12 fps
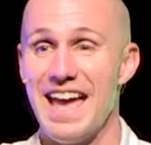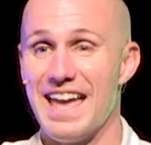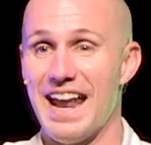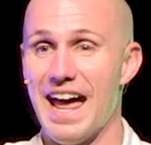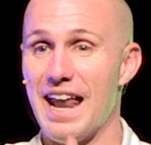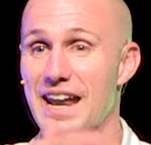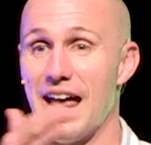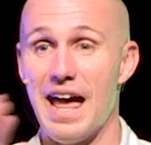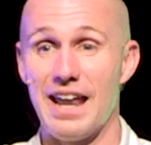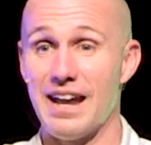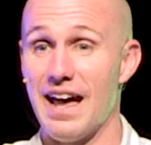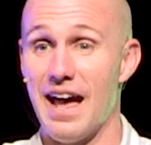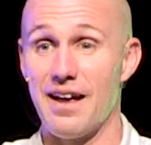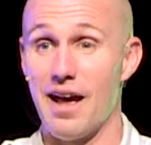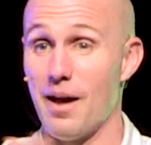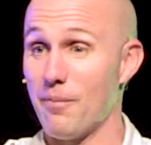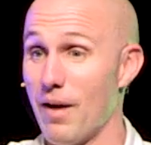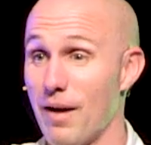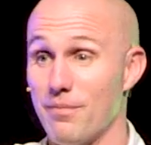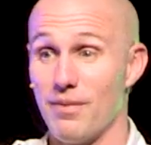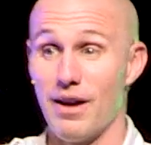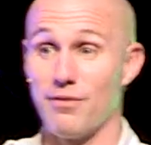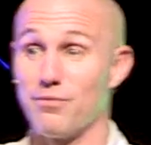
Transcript: and, I, and, I, and I, I, I, I